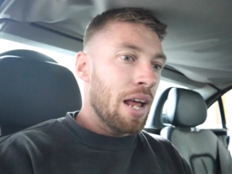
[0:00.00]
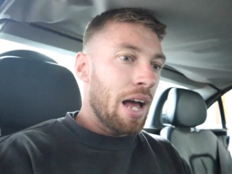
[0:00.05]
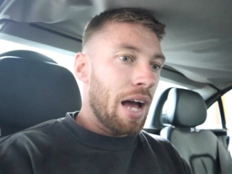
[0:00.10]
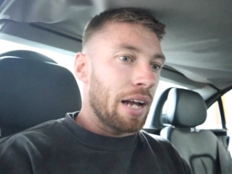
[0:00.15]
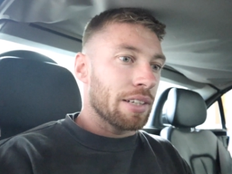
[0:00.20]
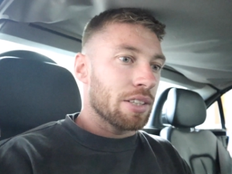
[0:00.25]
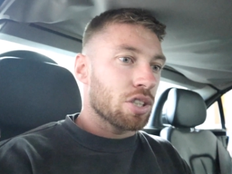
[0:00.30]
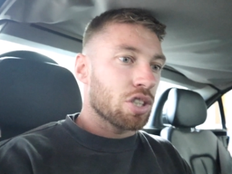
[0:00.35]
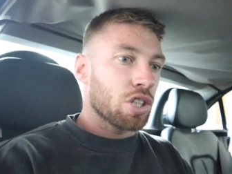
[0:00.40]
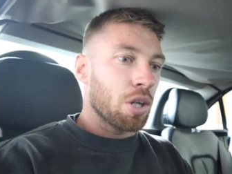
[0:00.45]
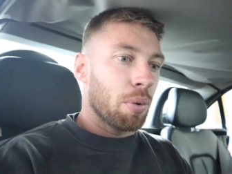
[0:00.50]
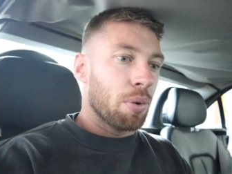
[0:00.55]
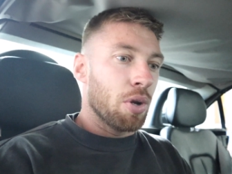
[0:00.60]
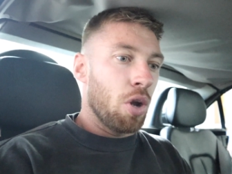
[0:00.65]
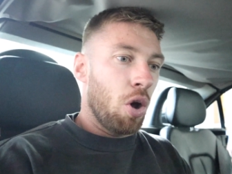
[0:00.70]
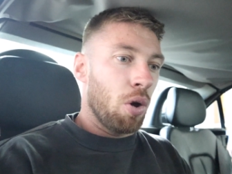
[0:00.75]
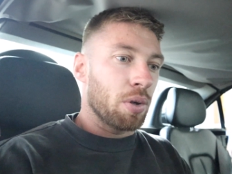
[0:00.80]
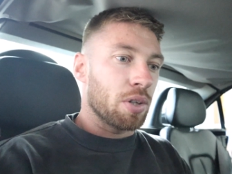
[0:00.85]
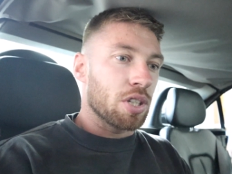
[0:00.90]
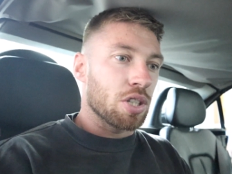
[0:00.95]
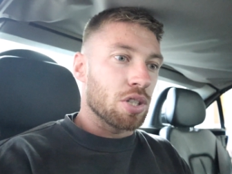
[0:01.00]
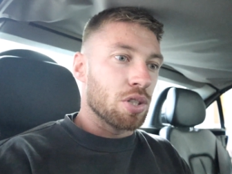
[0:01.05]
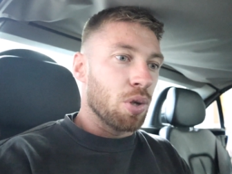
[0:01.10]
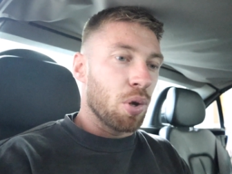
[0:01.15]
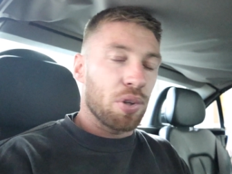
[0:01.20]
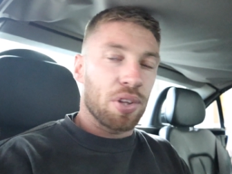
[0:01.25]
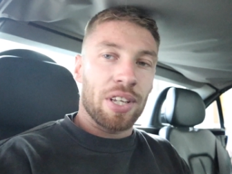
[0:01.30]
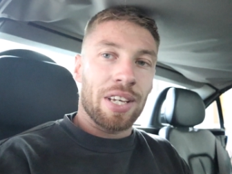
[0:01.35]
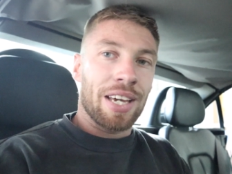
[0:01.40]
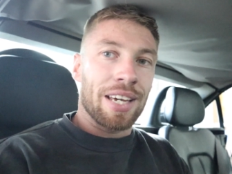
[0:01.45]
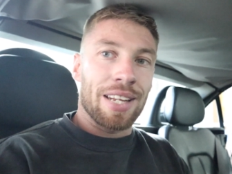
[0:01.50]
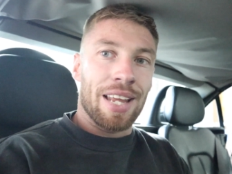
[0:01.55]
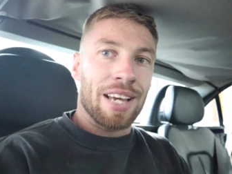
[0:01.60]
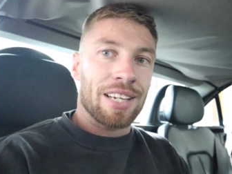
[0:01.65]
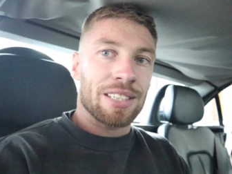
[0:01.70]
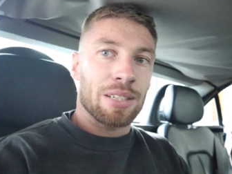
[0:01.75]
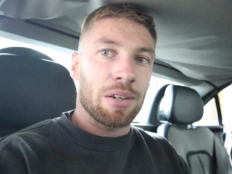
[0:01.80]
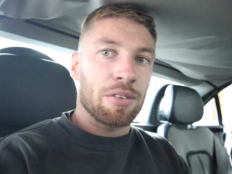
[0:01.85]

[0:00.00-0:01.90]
And it's so annoying because nothing connects.